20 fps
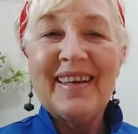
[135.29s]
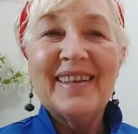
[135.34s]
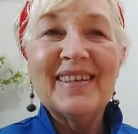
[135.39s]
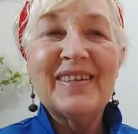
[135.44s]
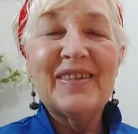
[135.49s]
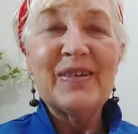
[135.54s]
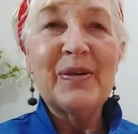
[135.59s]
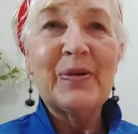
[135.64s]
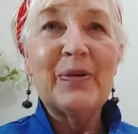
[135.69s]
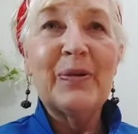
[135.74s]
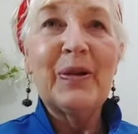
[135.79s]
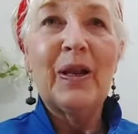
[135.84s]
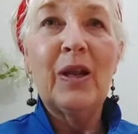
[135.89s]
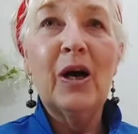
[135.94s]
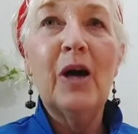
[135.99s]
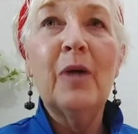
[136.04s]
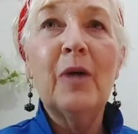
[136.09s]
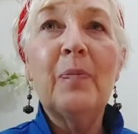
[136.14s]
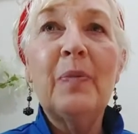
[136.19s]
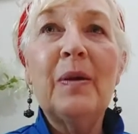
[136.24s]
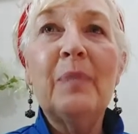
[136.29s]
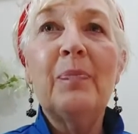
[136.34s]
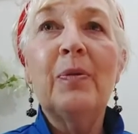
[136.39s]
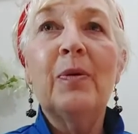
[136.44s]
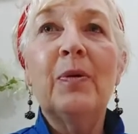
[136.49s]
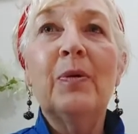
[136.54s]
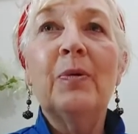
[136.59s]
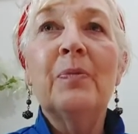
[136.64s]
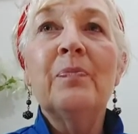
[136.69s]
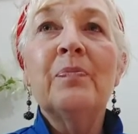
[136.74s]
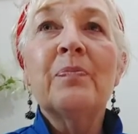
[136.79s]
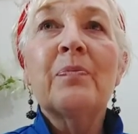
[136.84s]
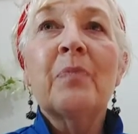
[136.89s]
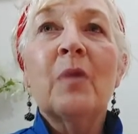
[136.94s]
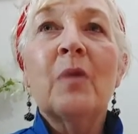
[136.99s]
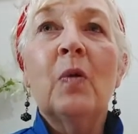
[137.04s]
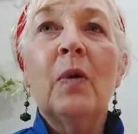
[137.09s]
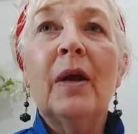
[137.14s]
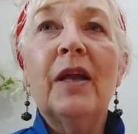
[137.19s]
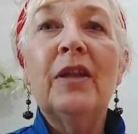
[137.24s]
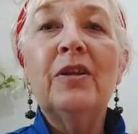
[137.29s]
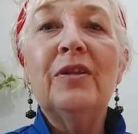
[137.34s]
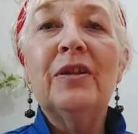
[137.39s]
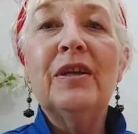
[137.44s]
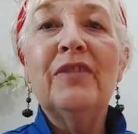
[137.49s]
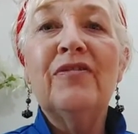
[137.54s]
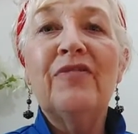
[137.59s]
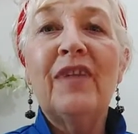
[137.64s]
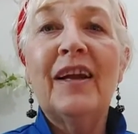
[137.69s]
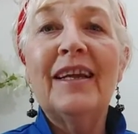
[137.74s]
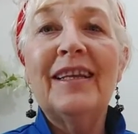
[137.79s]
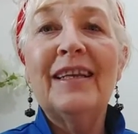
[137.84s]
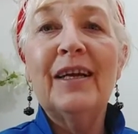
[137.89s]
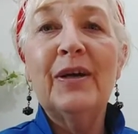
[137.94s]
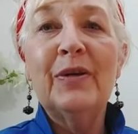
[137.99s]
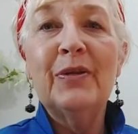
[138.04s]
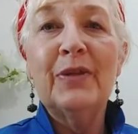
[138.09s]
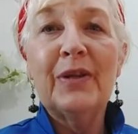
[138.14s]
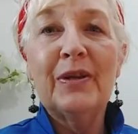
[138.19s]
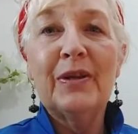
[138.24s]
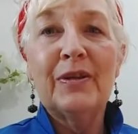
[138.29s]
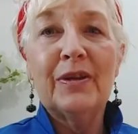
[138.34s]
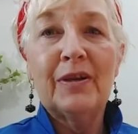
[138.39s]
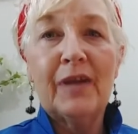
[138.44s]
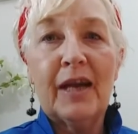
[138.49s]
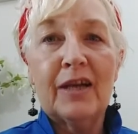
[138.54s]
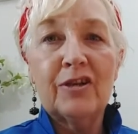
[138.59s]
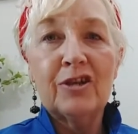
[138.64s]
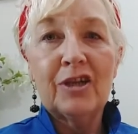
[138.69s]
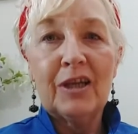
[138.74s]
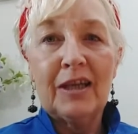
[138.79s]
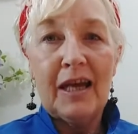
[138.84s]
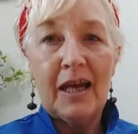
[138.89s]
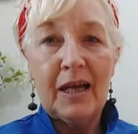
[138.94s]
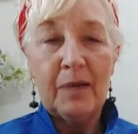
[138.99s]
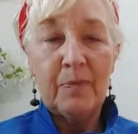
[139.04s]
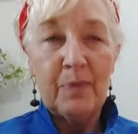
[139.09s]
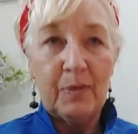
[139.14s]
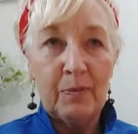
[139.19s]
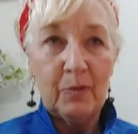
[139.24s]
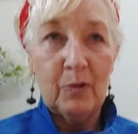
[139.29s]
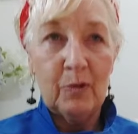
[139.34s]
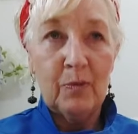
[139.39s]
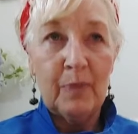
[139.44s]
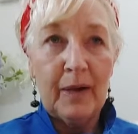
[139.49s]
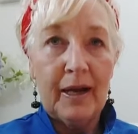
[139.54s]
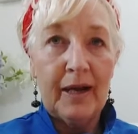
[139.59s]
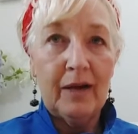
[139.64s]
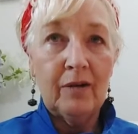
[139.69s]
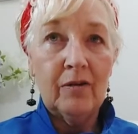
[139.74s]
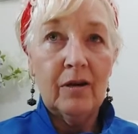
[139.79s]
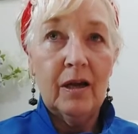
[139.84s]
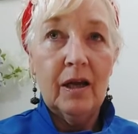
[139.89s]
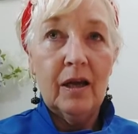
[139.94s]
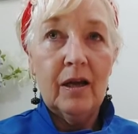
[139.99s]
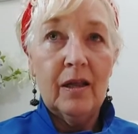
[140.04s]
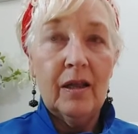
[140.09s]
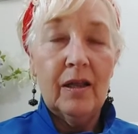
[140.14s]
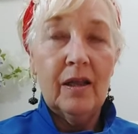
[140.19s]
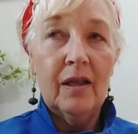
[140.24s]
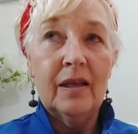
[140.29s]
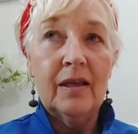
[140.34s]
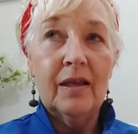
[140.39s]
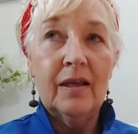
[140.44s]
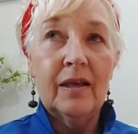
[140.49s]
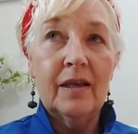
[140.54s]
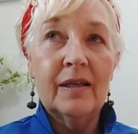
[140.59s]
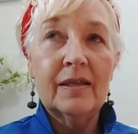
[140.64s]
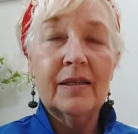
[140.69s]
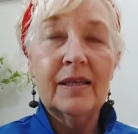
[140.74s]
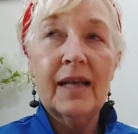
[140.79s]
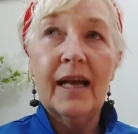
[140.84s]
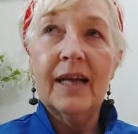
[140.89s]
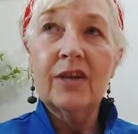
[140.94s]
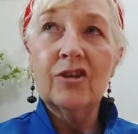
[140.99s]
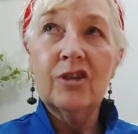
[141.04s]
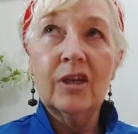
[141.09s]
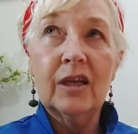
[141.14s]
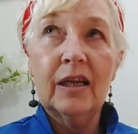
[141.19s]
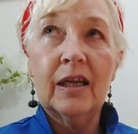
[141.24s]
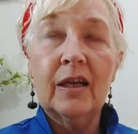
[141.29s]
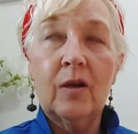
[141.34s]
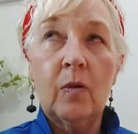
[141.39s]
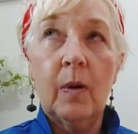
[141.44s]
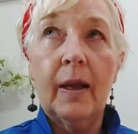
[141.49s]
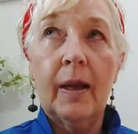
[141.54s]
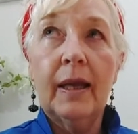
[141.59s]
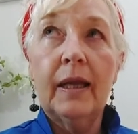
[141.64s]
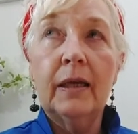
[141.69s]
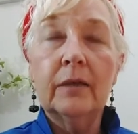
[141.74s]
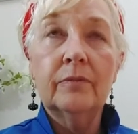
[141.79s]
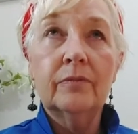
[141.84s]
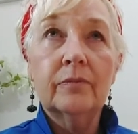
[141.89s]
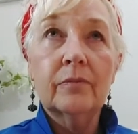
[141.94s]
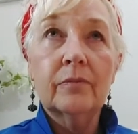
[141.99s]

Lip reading: So a lot of people, when they find out that they're actually hypermobile, it's actually quite